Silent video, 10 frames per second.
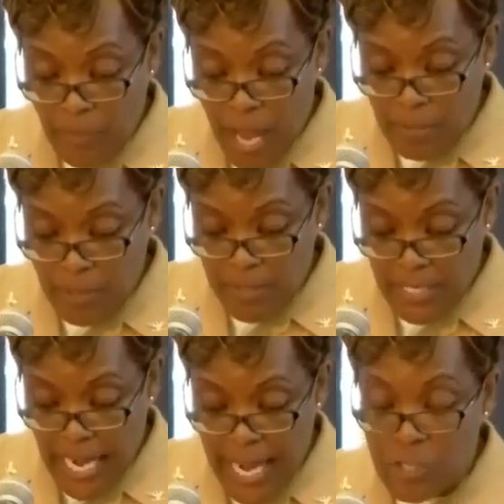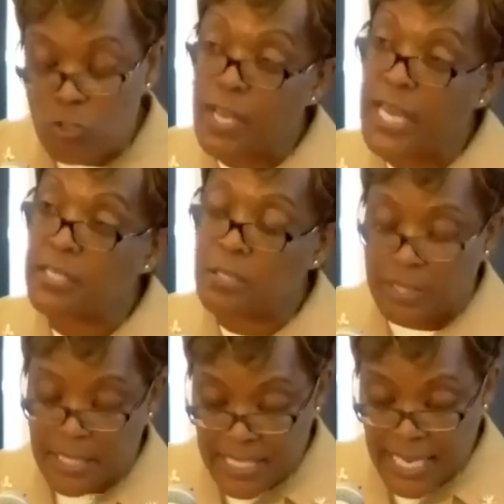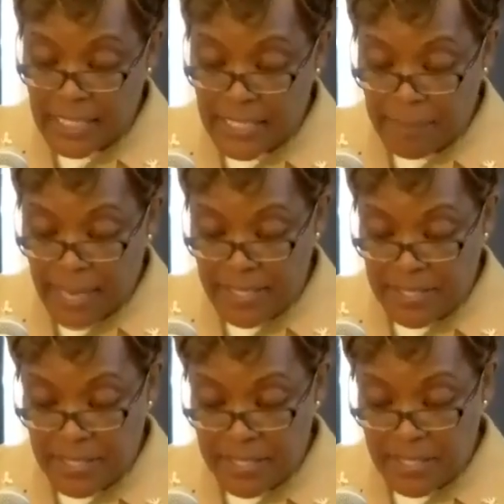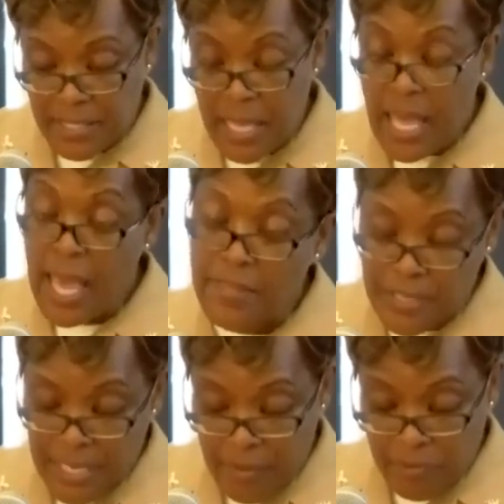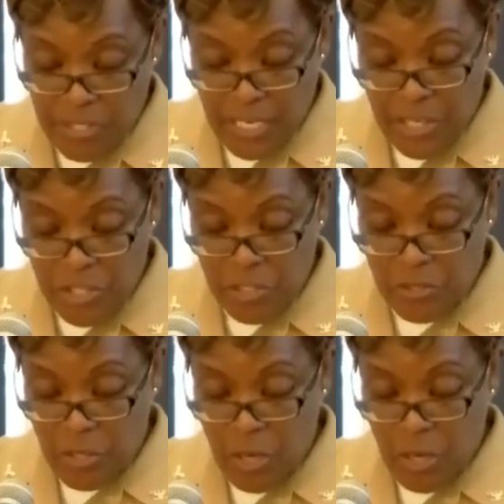problems that I address on a daily basis at the Naval Station